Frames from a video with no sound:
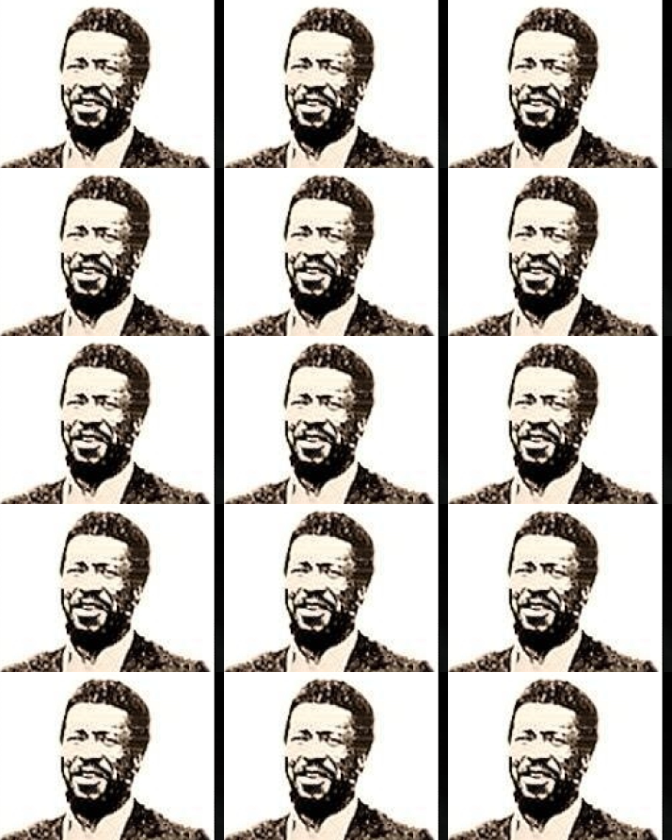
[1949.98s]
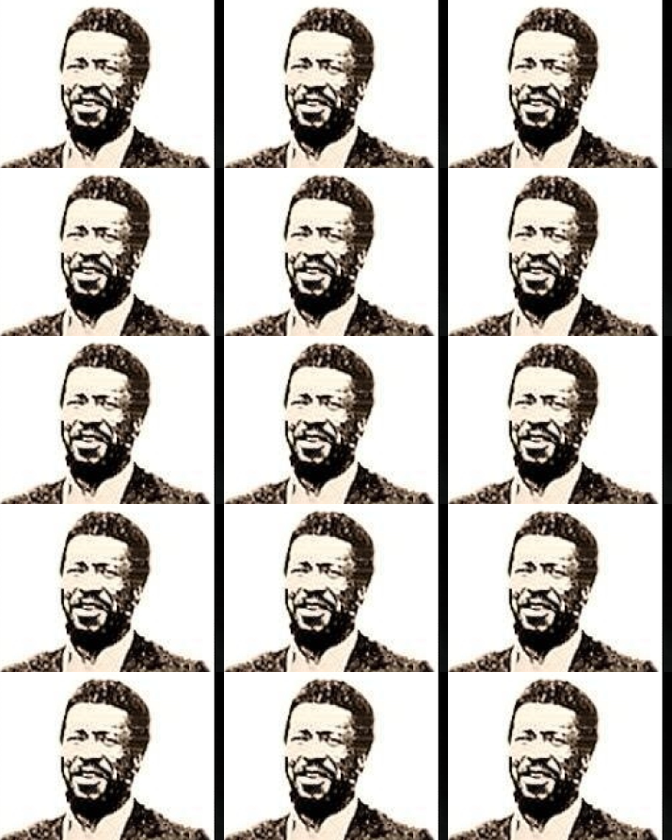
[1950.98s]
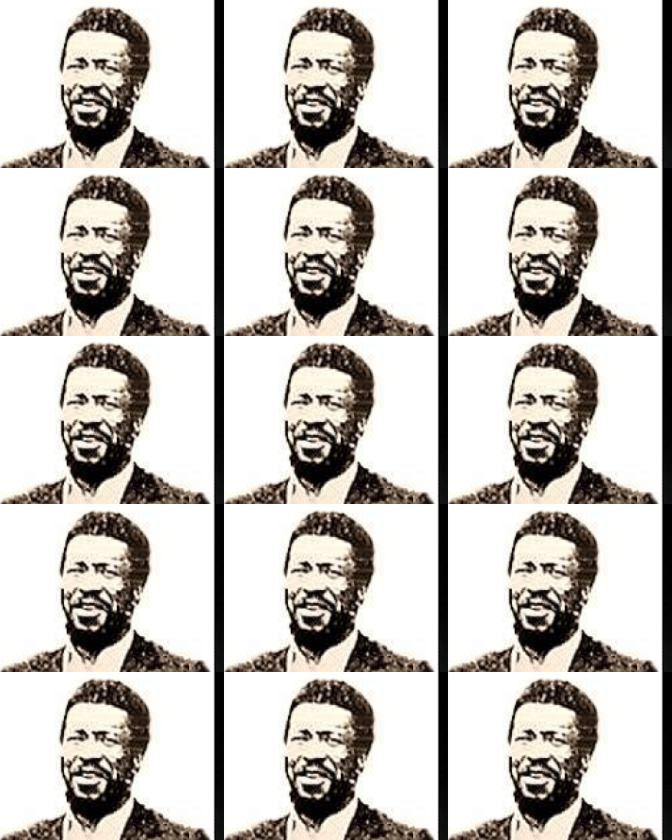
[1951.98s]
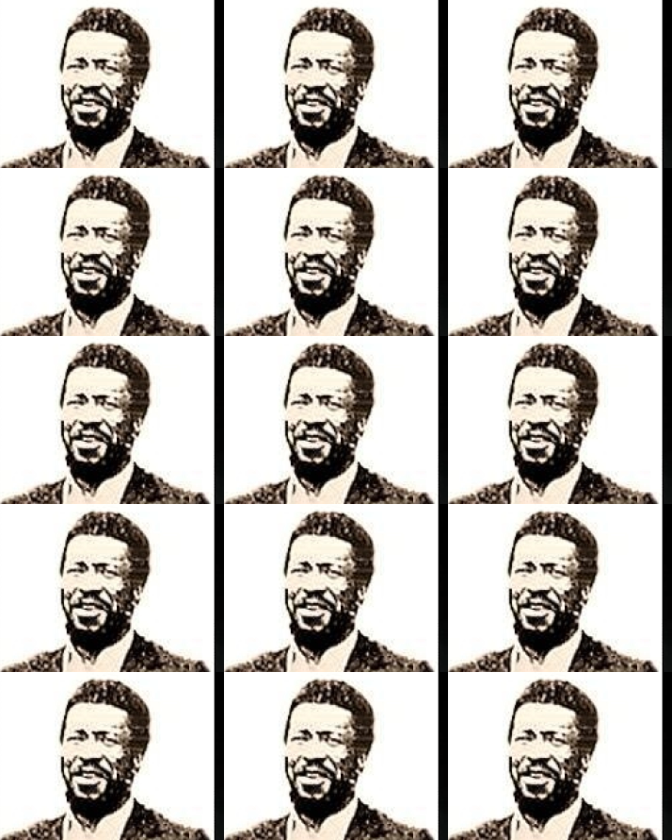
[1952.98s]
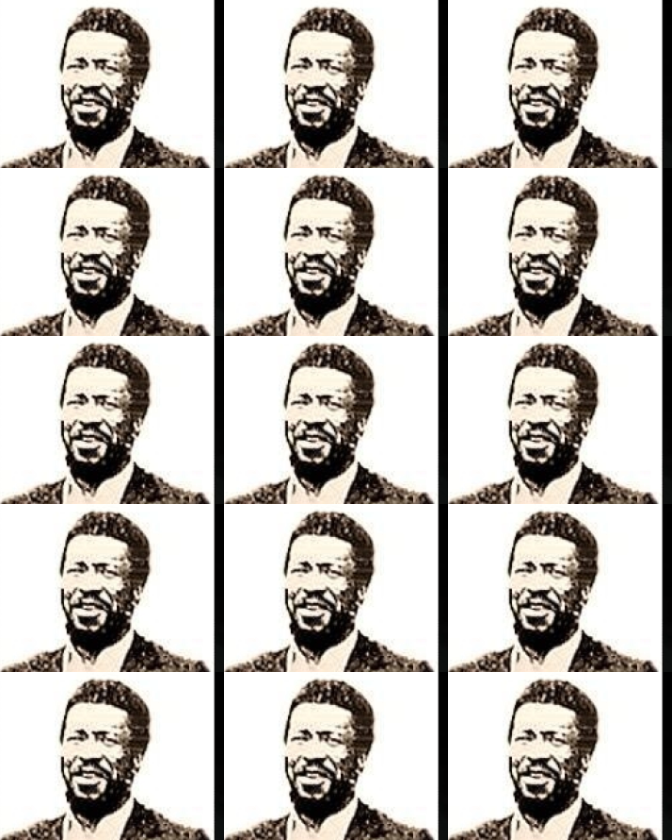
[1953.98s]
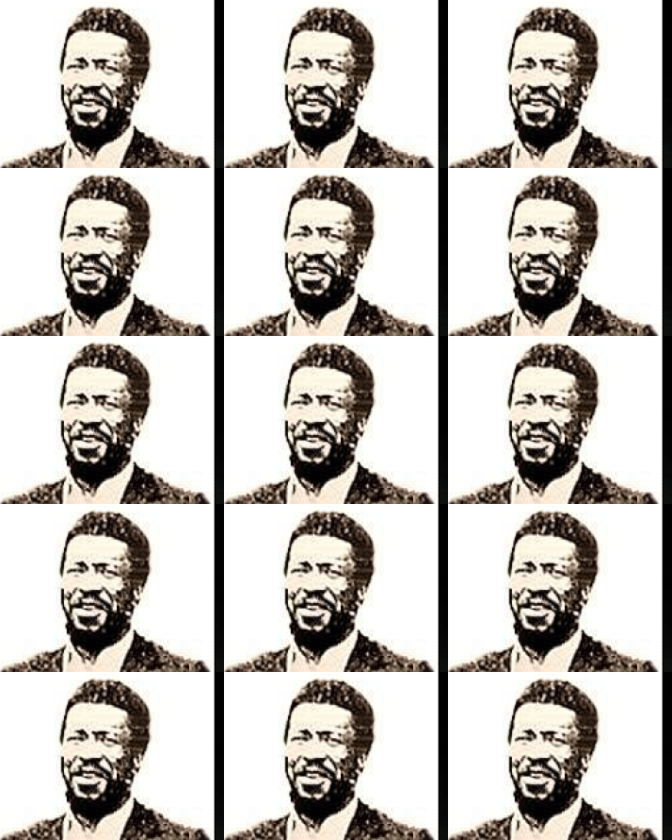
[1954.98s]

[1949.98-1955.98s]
was certain. Yes, sir, Dr. Levine said, it is my opinion that the two bite marks were